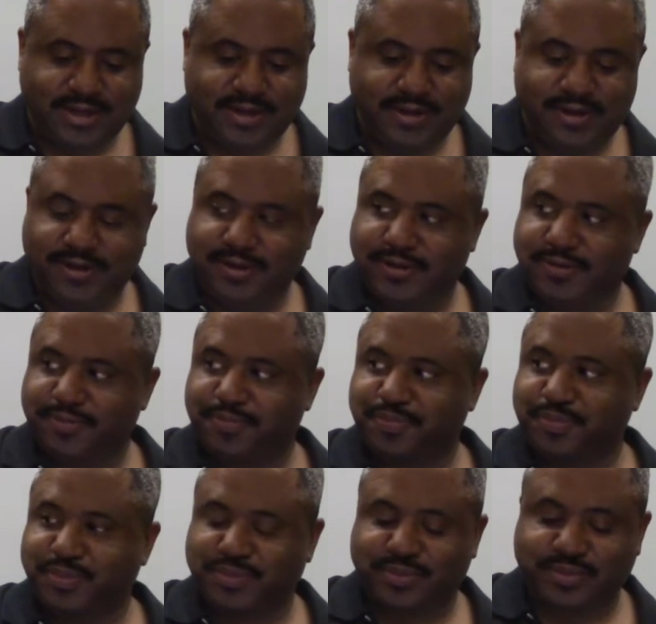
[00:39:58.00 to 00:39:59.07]
That's the
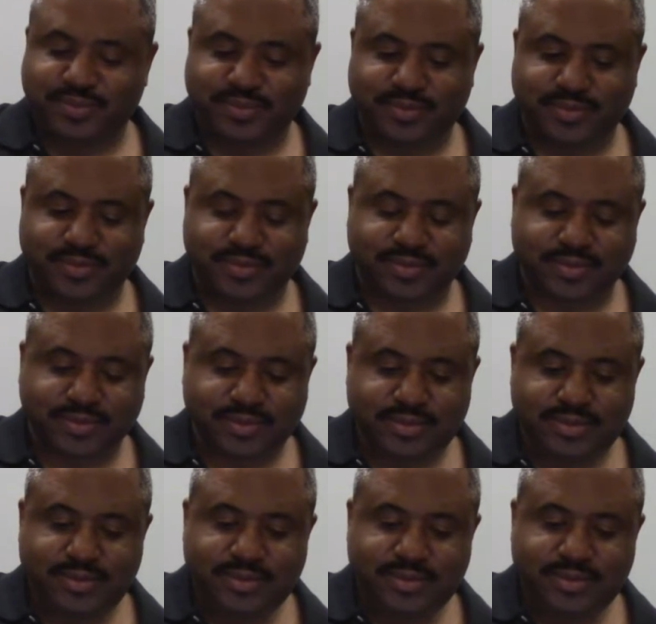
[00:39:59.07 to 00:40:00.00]
intersecting of will. Okay.